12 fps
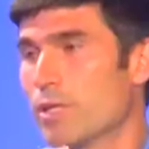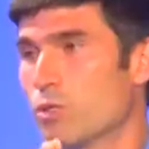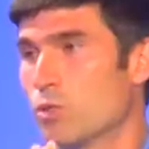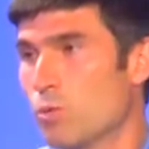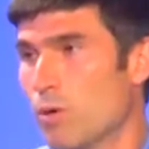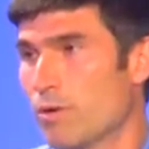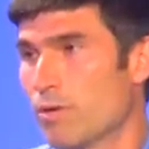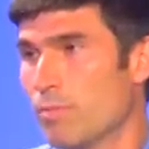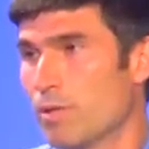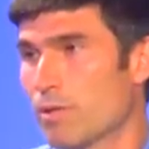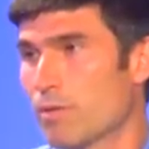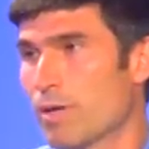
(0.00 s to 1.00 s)
a 200
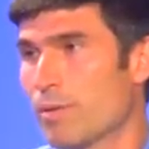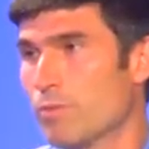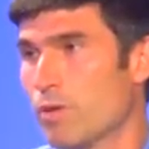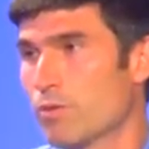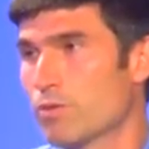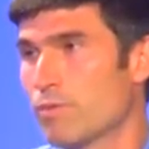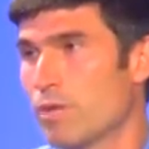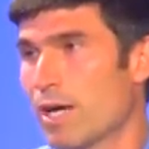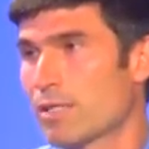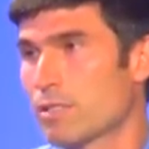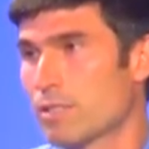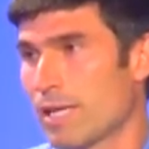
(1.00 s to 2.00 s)
milligram dose of
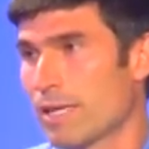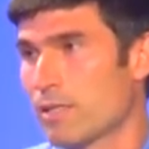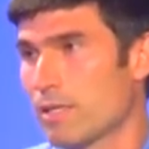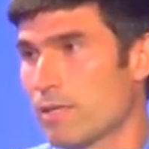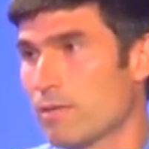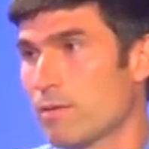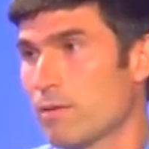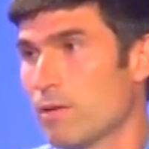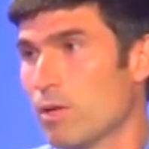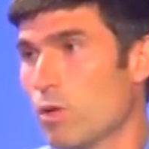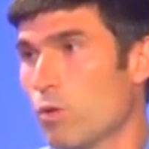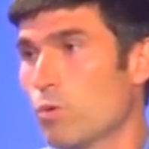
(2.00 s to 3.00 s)
doxycycline,
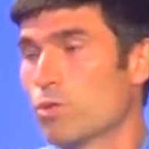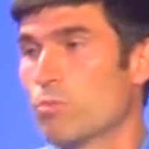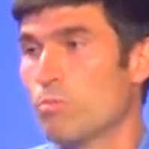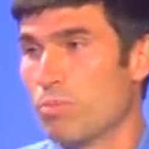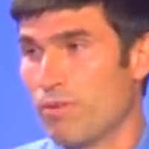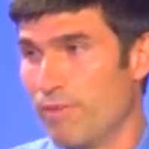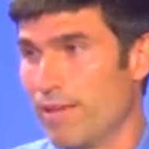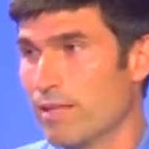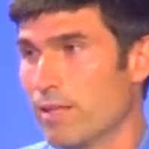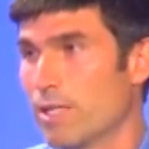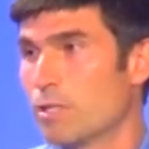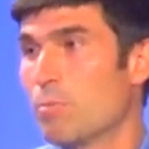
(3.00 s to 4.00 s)
which will
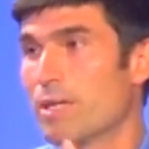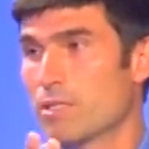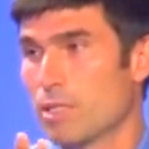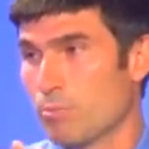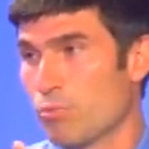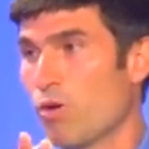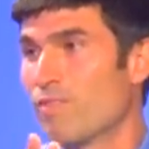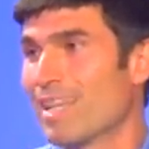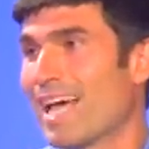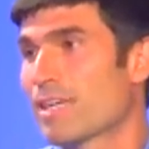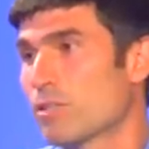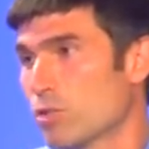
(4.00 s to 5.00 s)
prevent, it basically
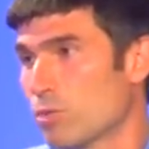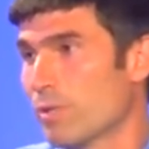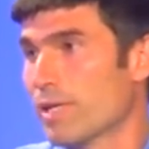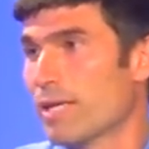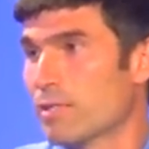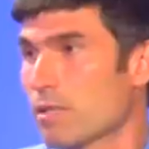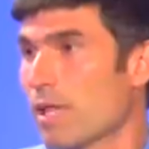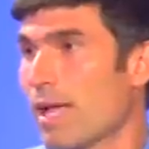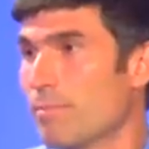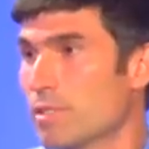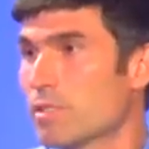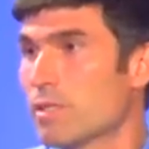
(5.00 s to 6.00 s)
prophylaxes you against
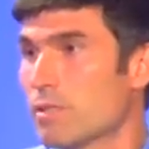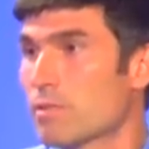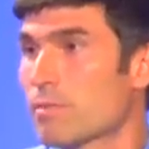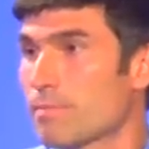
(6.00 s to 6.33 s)
Lyme disease. So it's a